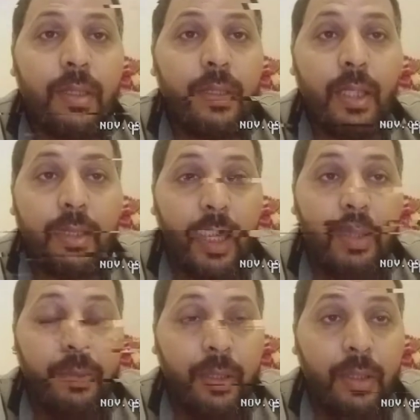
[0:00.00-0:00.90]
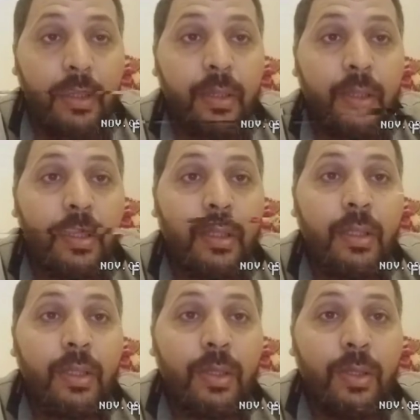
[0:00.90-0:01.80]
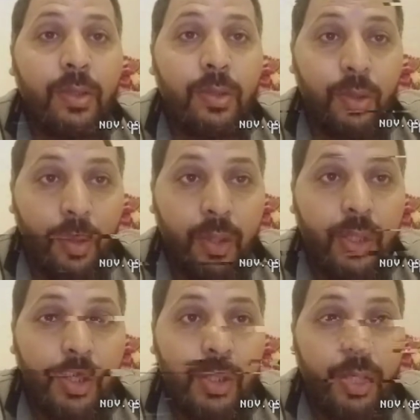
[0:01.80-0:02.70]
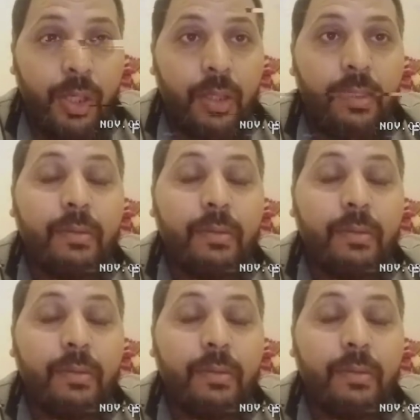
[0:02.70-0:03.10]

that can be your concern